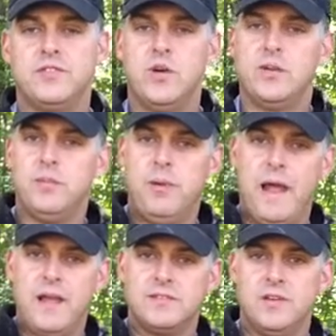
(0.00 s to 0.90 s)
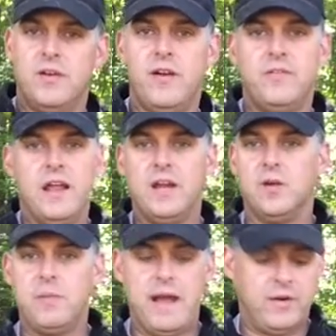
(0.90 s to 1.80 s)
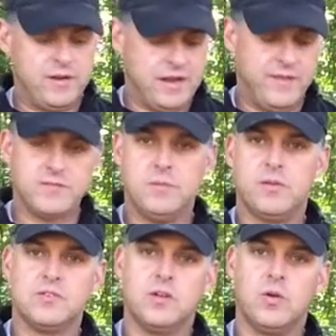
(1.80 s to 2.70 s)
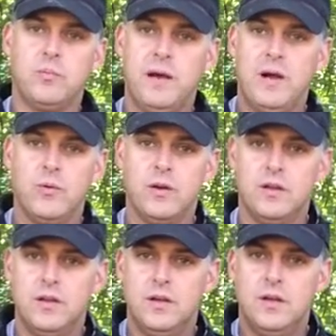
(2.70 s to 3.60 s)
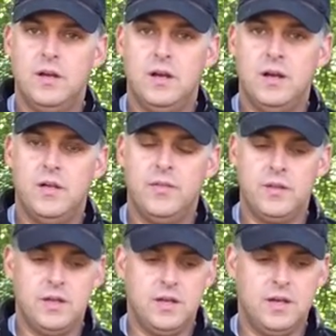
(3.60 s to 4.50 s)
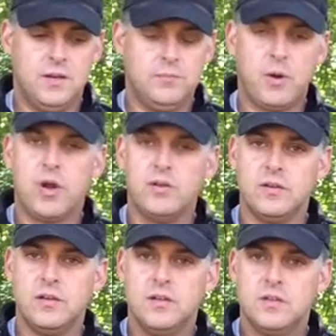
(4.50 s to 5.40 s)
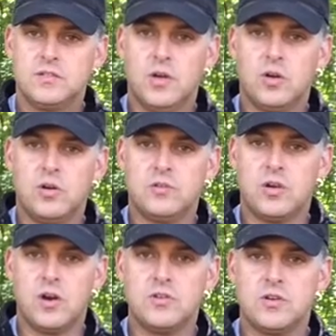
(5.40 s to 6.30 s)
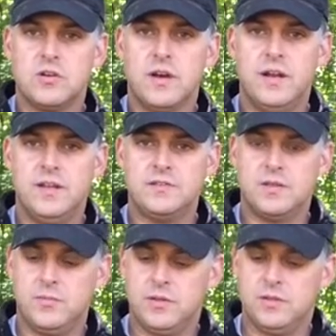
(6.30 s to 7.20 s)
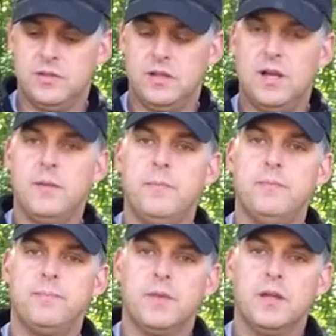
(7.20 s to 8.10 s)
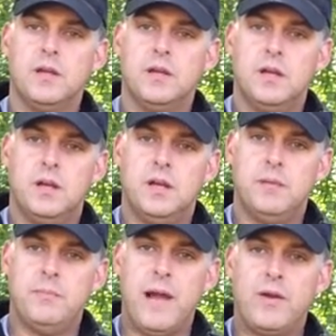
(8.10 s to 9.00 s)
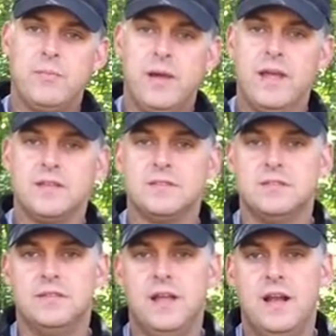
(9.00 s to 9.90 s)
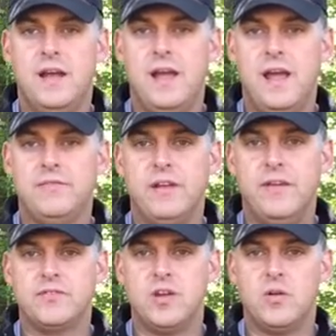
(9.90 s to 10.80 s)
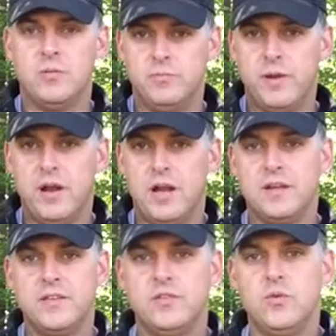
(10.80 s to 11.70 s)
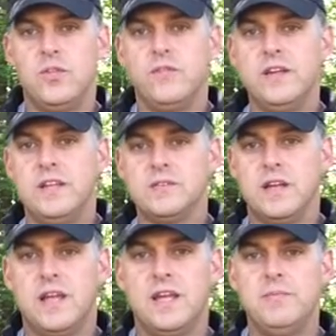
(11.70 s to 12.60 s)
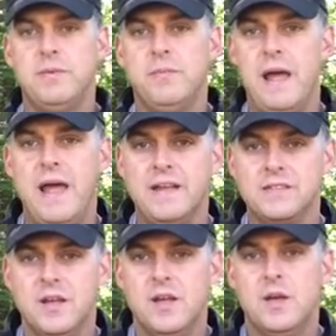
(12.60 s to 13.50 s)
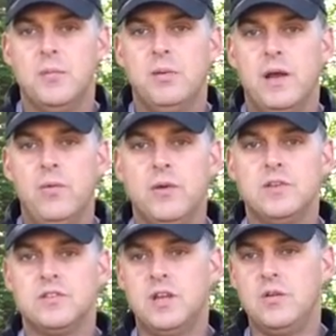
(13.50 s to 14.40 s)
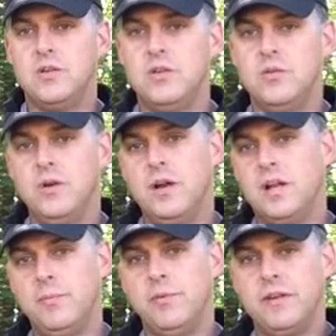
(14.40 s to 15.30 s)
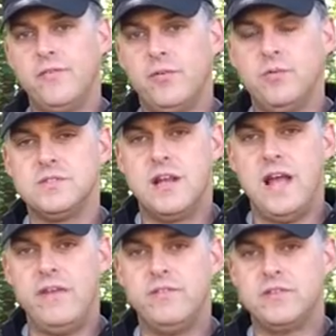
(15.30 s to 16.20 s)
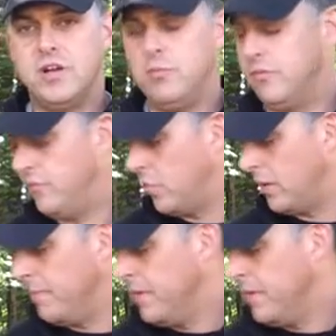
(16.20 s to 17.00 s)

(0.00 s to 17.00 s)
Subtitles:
shown in the past. You know, I have an Anchor battery, I have some other solar powered, the Burton solar charger, and then some of the little battery banks that I have, and I've showed them periodically through other videos that I keep in bags. But I wanted to show you a couple different ones that I haven't shown before.